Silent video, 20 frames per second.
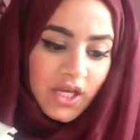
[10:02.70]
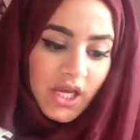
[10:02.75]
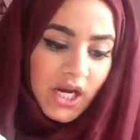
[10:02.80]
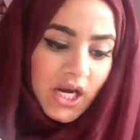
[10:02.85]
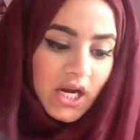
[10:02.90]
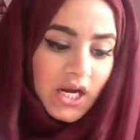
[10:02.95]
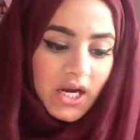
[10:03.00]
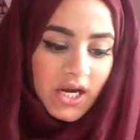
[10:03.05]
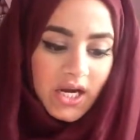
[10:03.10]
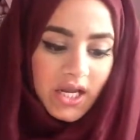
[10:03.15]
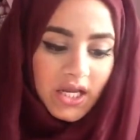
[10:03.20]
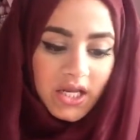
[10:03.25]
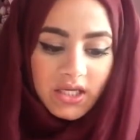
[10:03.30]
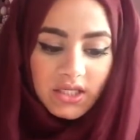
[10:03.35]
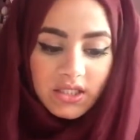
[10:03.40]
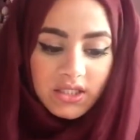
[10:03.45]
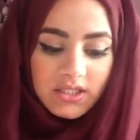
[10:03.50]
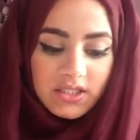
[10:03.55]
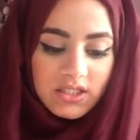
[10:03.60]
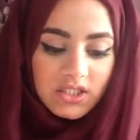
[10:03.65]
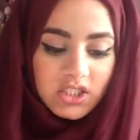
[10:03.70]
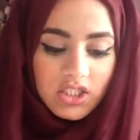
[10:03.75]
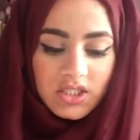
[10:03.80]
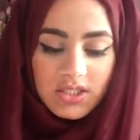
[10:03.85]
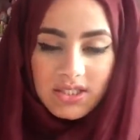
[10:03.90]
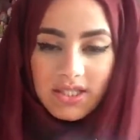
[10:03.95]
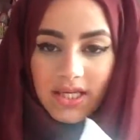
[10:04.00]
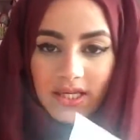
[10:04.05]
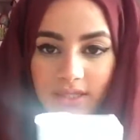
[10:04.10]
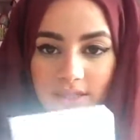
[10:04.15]
Care, and it's
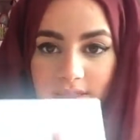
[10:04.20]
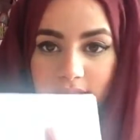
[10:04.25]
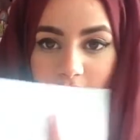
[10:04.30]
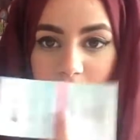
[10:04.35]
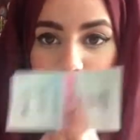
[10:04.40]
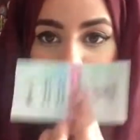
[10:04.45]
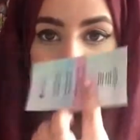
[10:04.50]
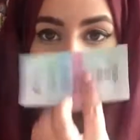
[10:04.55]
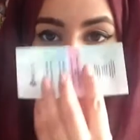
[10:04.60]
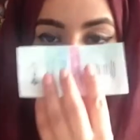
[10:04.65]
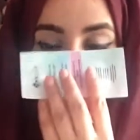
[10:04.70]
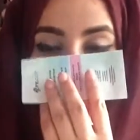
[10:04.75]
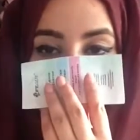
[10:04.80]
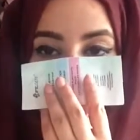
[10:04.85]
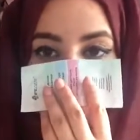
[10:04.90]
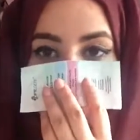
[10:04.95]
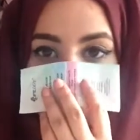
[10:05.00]
just like some